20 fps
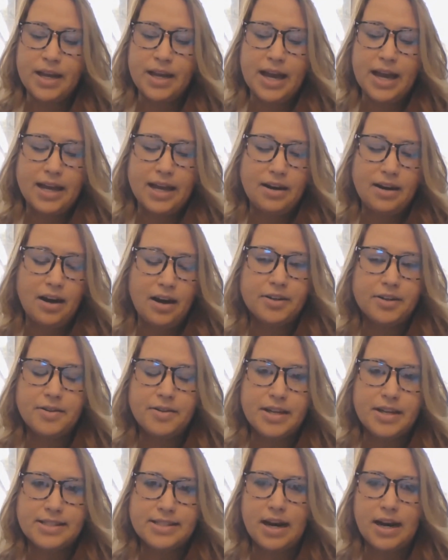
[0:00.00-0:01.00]
and other
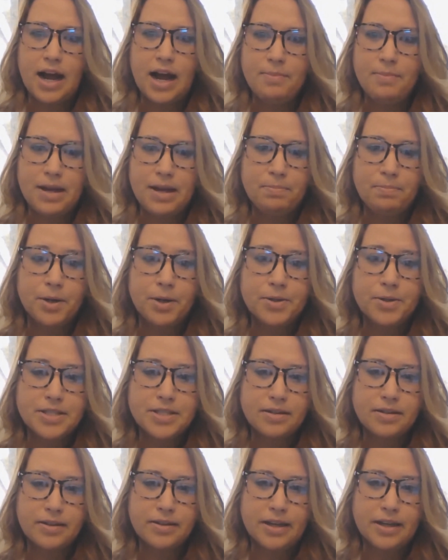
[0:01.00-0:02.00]
things that I may
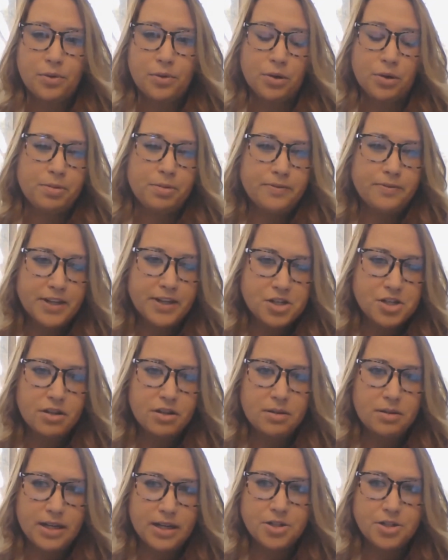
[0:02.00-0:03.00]
personally or
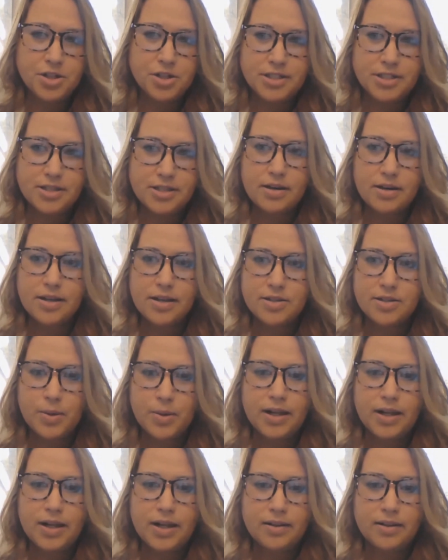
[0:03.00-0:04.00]
professionally be interested in as
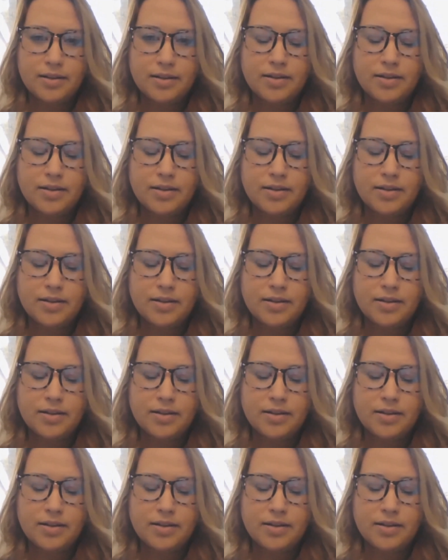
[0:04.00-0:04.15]
well.